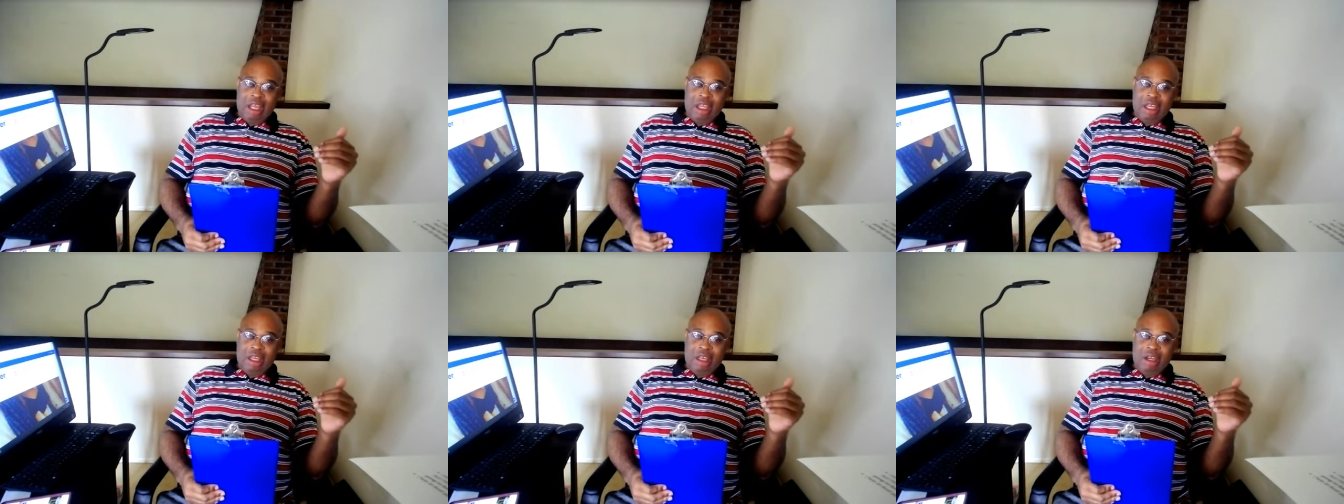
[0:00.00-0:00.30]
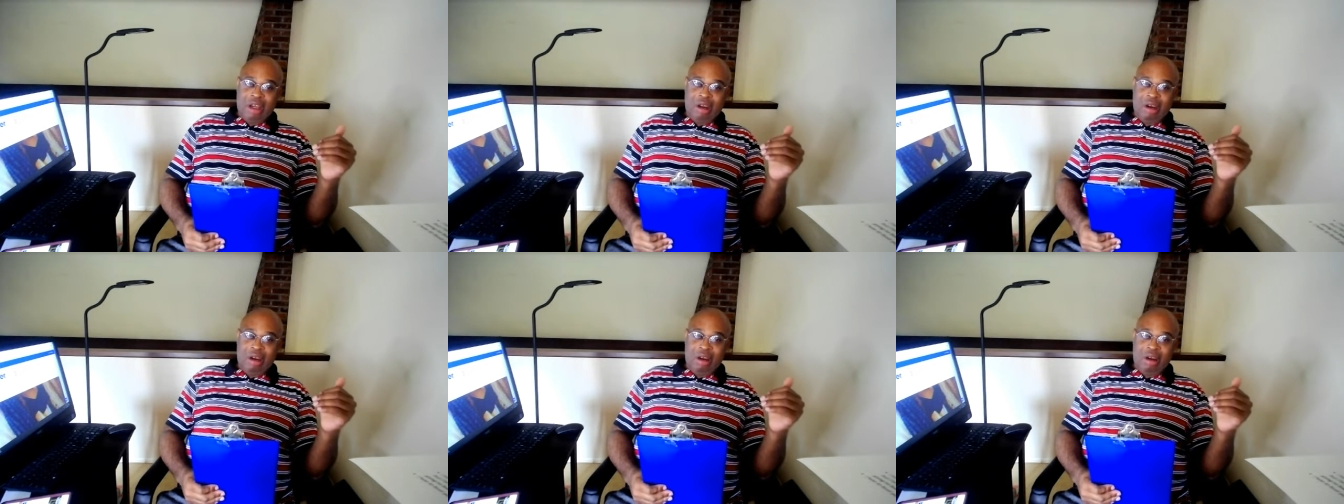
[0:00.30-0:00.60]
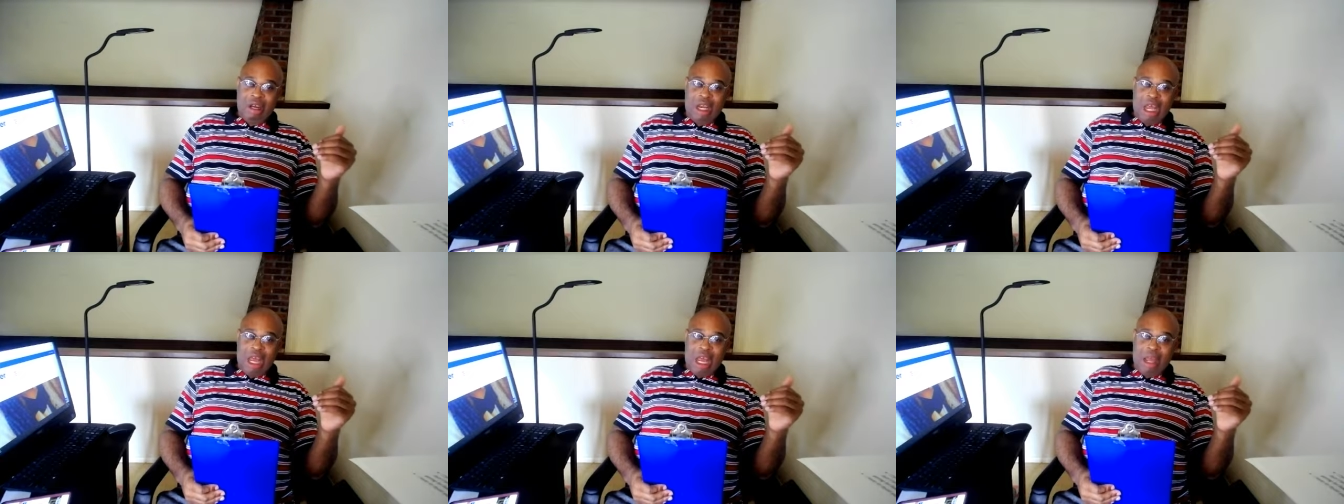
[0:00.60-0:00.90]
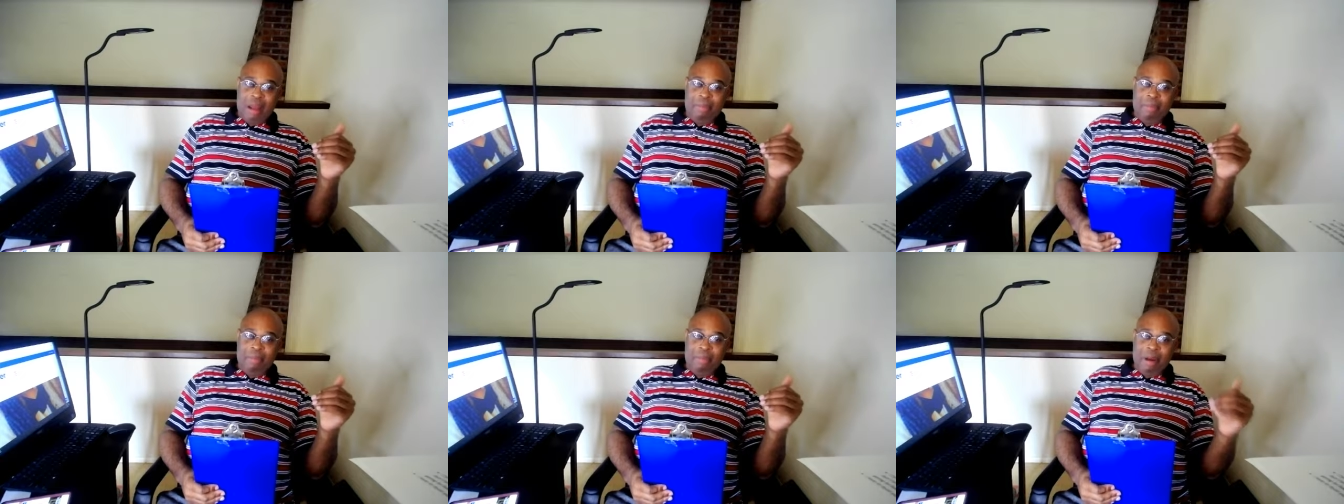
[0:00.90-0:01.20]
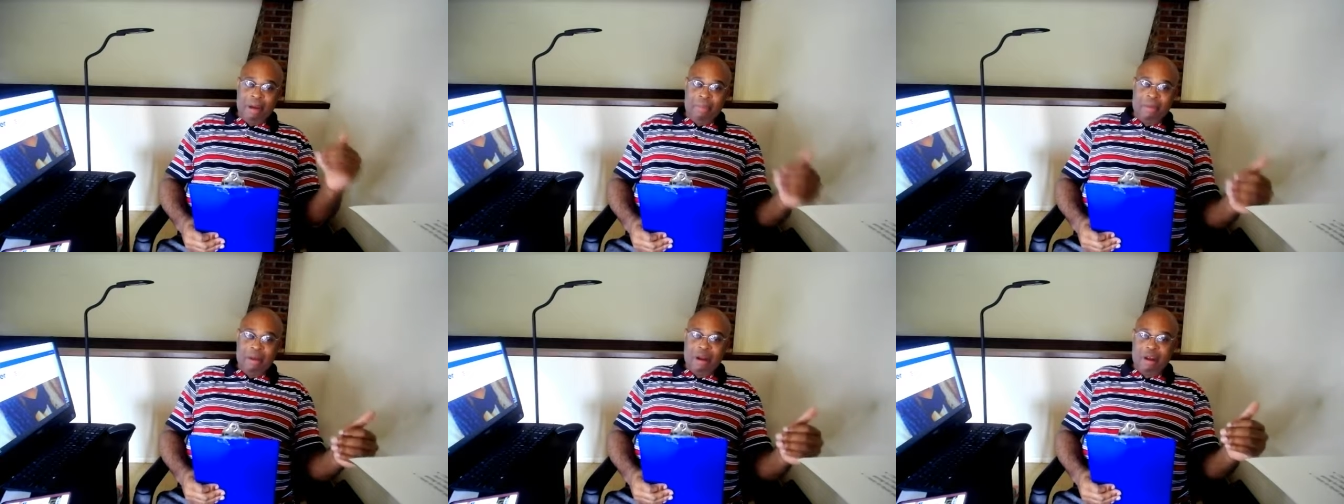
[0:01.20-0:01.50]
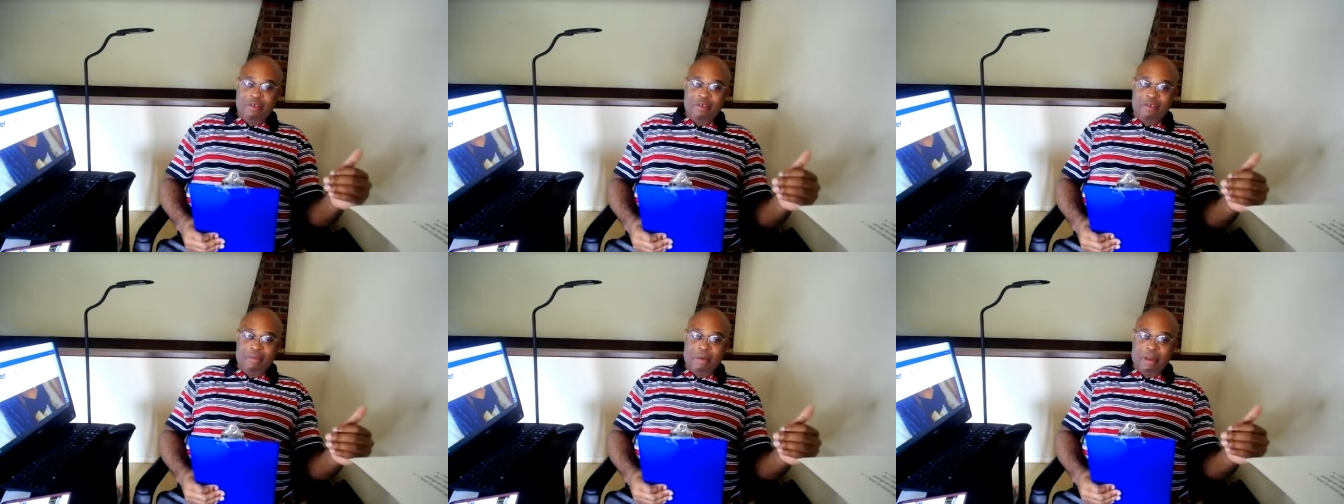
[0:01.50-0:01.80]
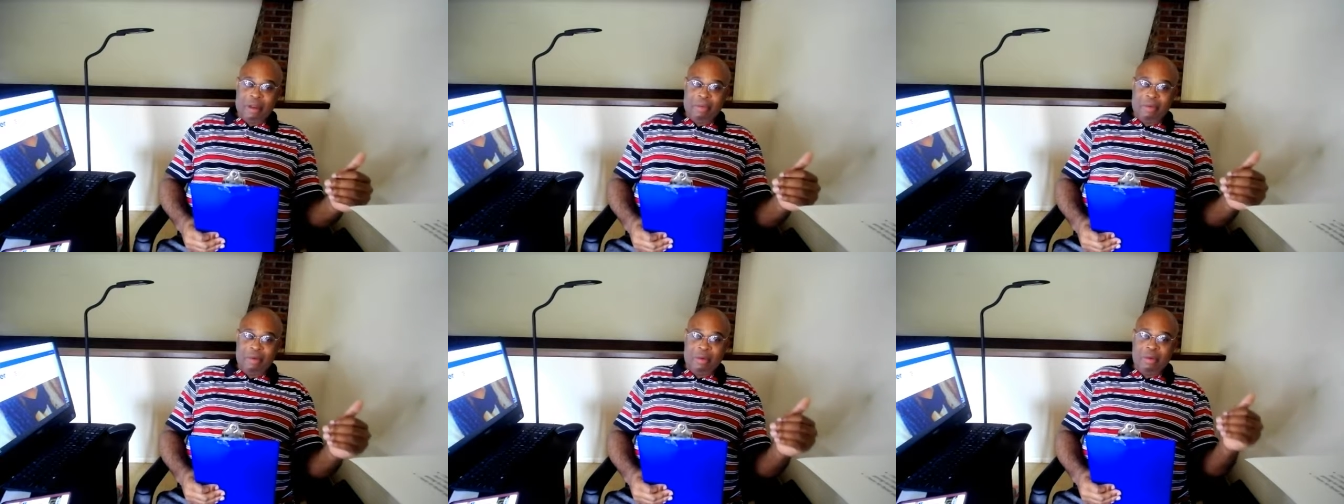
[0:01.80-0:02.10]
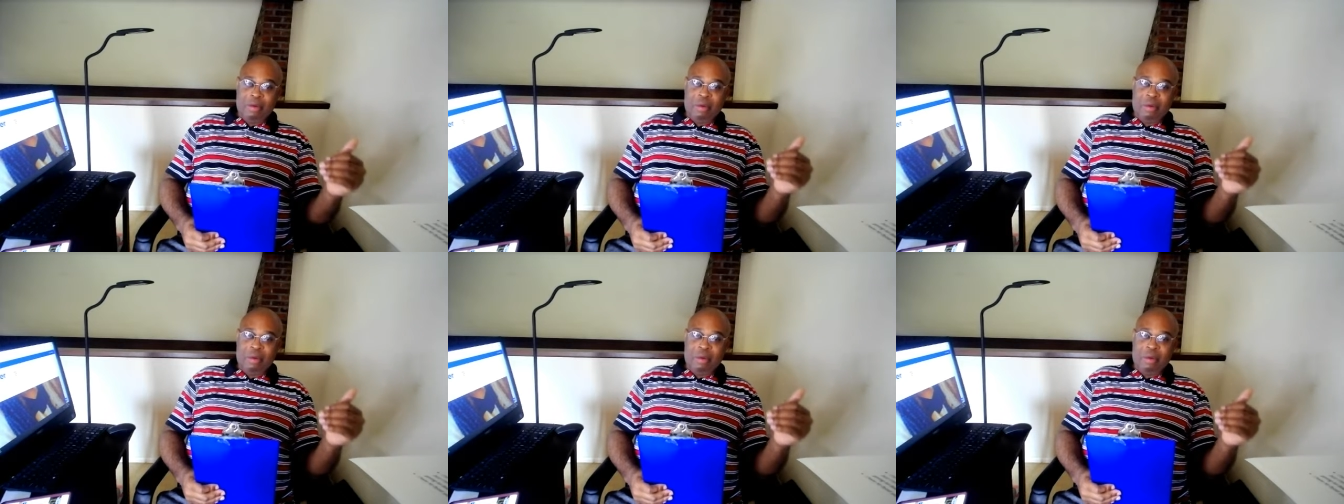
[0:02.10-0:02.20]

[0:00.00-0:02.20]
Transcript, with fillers: You're not thumbing off of people.